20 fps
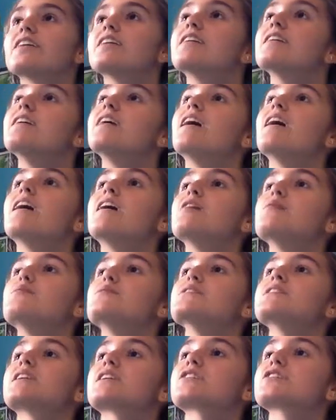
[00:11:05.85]

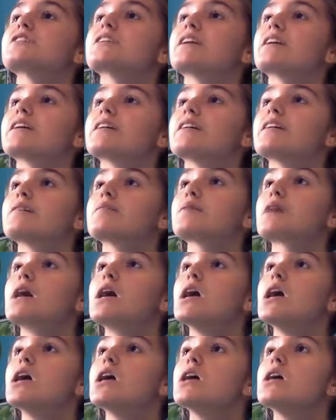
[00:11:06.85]
It's actually hanging up
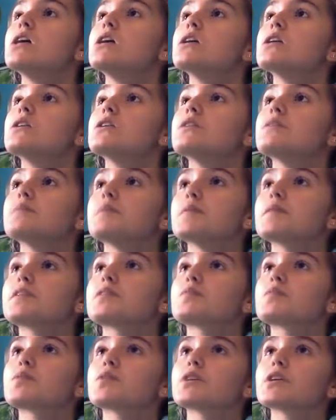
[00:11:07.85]
on my
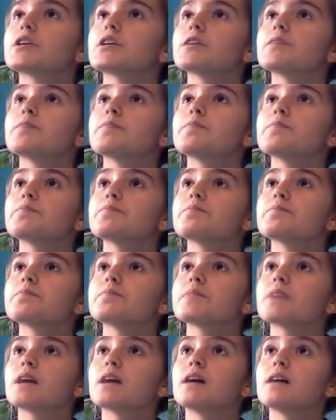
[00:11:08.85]
bulletin board.
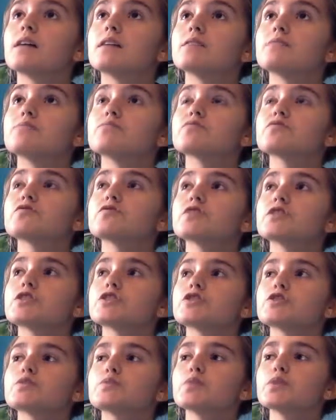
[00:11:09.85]

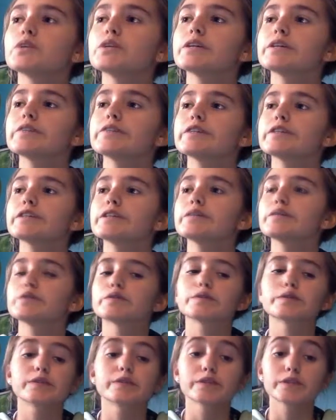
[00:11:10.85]
First sport I ever did
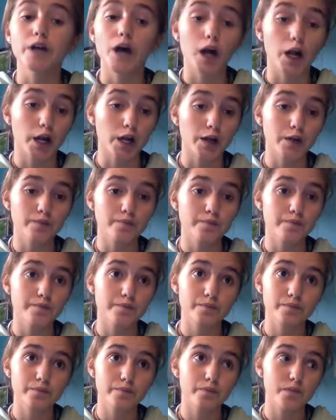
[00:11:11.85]
was soccer.
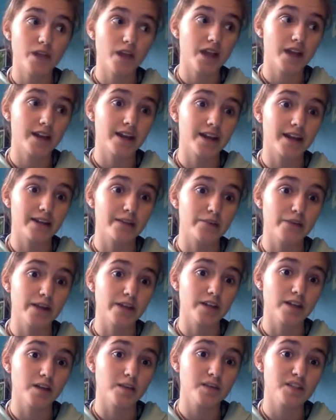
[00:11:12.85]
And I ran
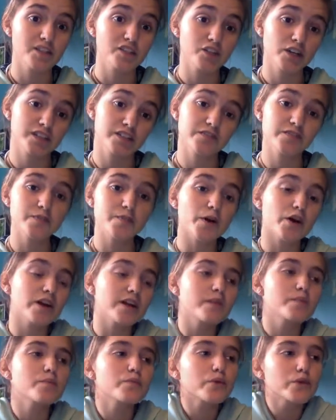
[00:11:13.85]
in the opposite direction of the ball,
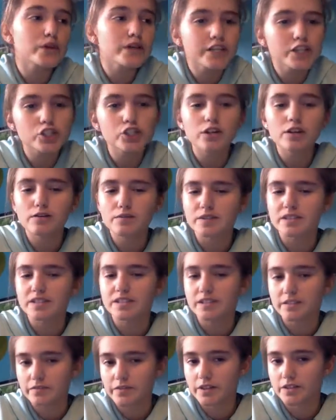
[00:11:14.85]
and I'm pretty sure I
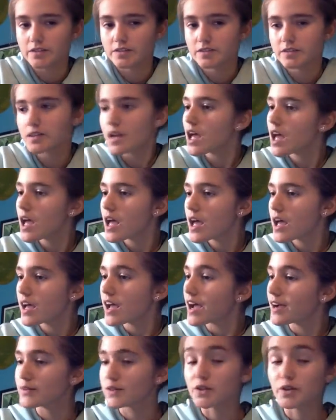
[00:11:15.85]
was defense.
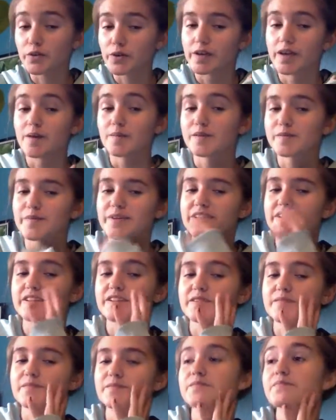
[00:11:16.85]
It was a great help to my
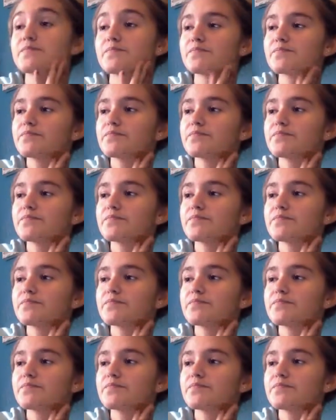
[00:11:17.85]
team.